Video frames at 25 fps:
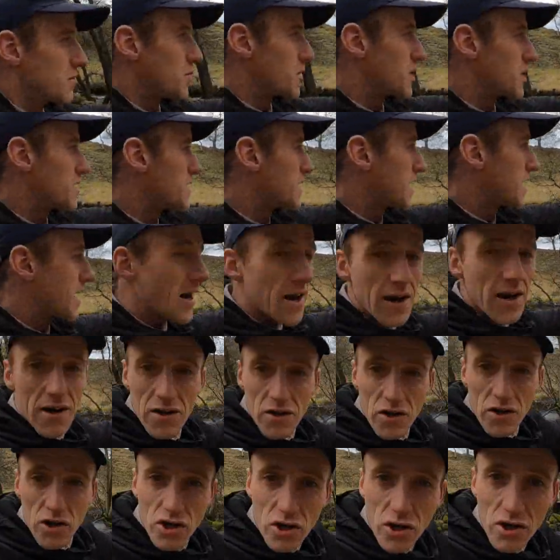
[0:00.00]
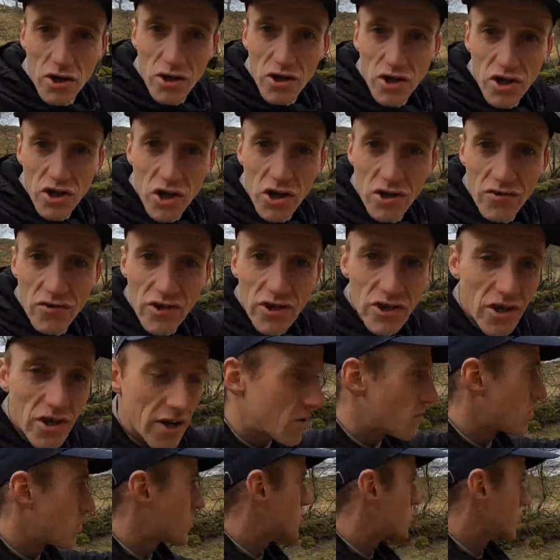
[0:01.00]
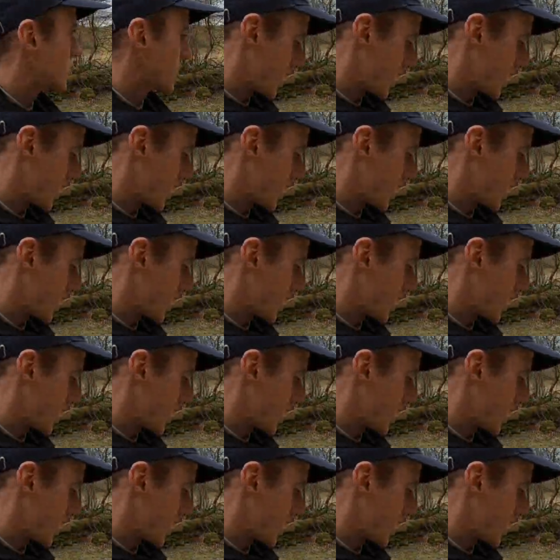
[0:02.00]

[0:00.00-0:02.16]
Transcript: we're in the heart of the Scottish countryside once